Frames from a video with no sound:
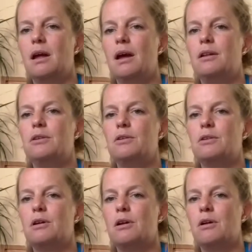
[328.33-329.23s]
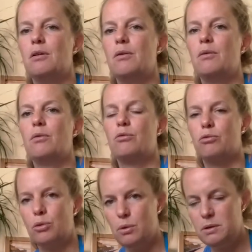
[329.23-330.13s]
and you're gonna
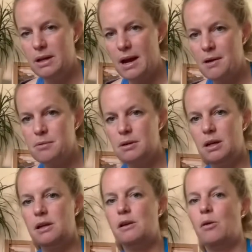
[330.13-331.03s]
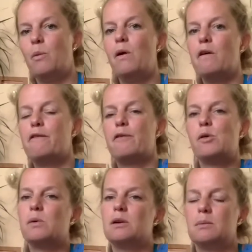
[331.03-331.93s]
roll down and you're gonna walk
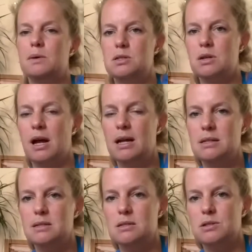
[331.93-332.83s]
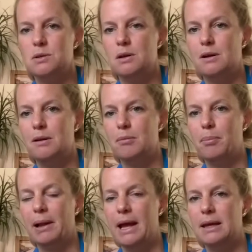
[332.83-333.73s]
forward with your hands until you're in
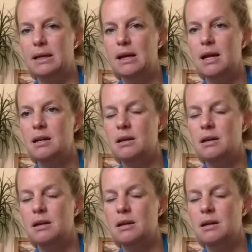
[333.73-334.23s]
plank again,